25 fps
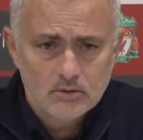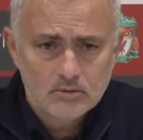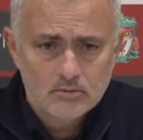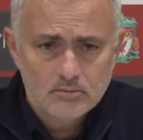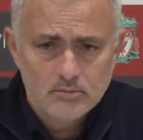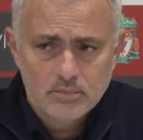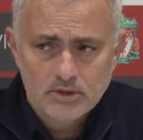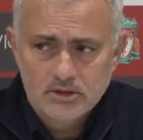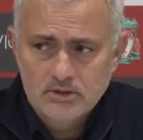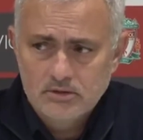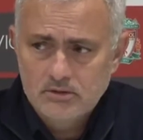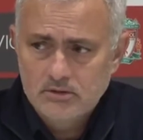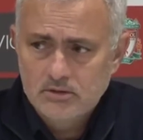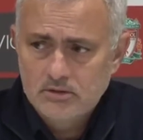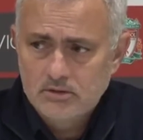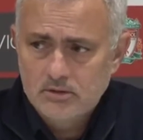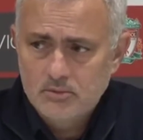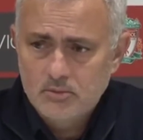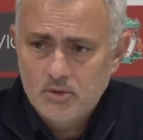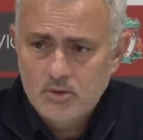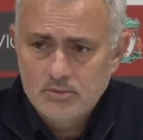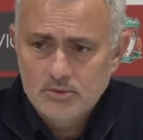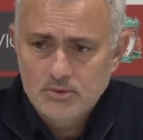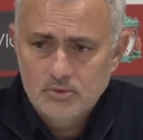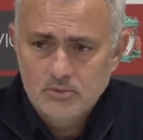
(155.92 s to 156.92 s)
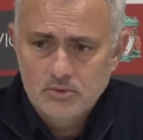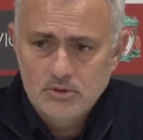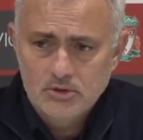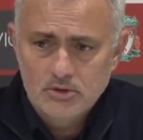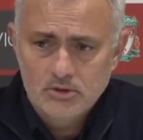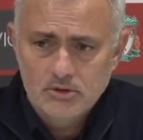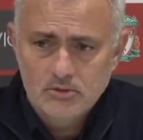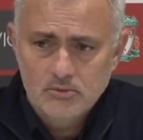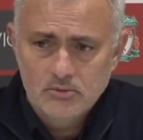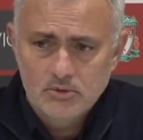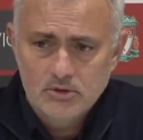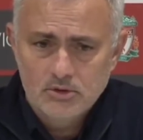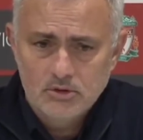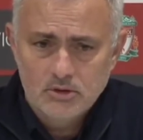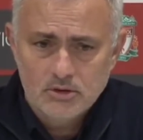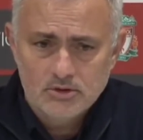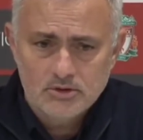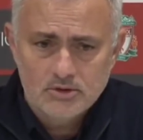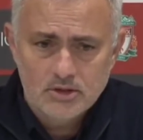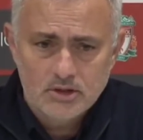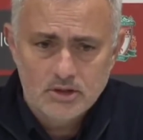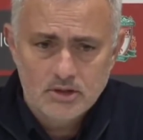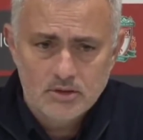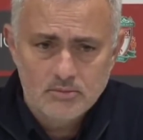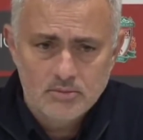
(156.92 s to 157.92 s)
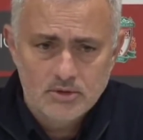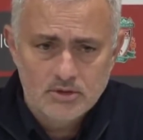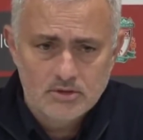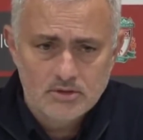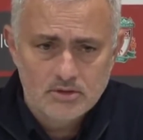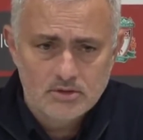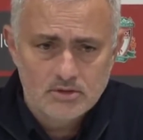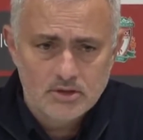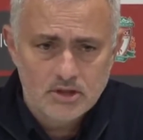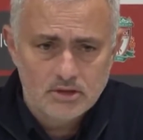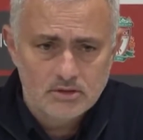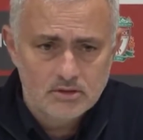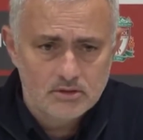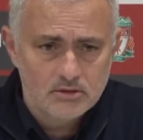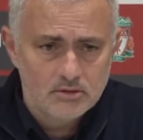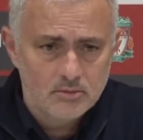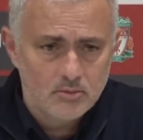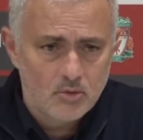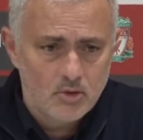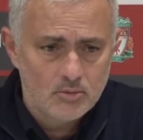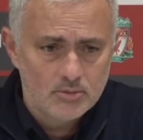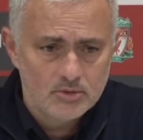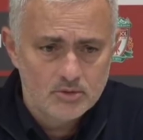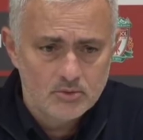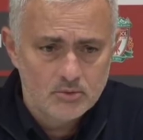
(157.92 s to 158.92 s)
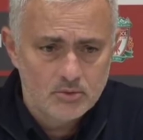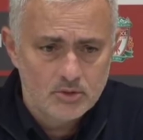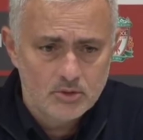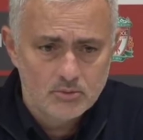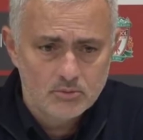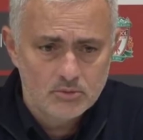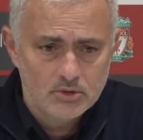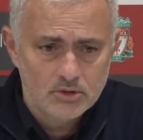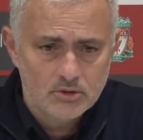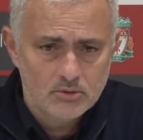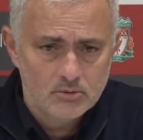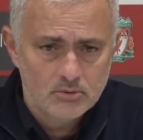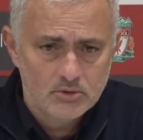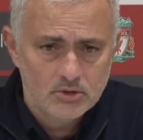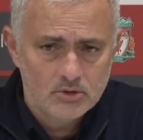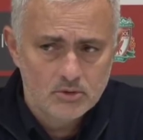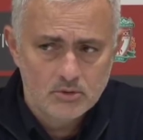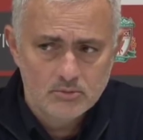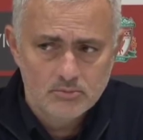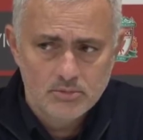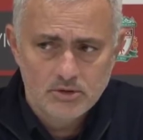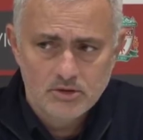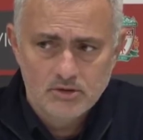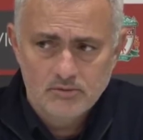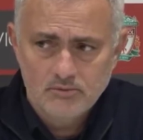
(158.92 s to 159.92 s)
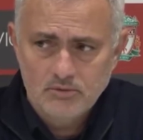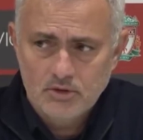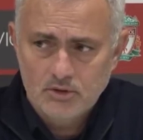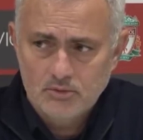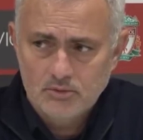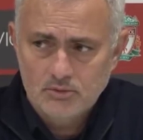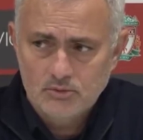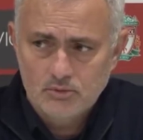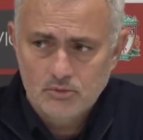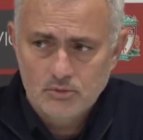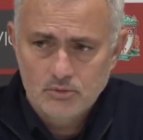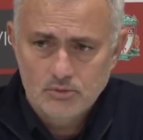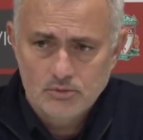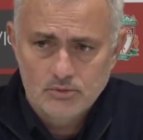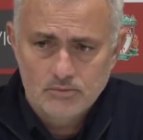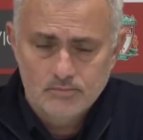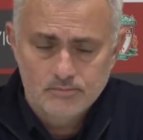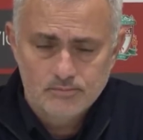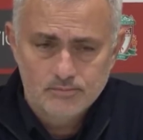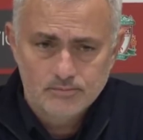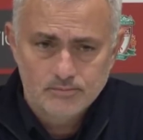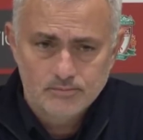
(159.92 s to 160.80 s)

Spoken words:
But in the moment we lost the game is exactly in the moment where we don't believe we are going to lose.